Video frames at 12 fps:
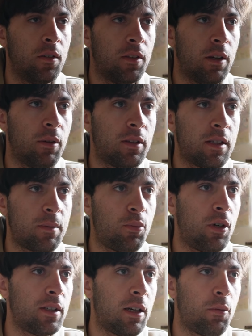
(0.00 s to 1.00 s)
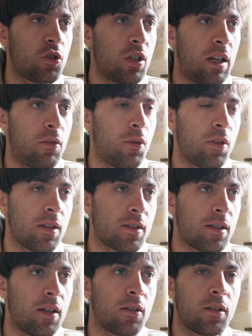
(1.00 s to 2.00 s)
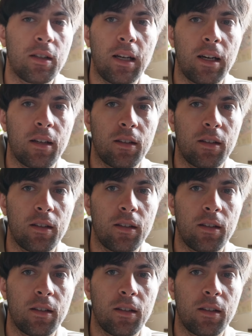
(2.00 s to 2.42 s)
Now at this point, I wish everything sounded like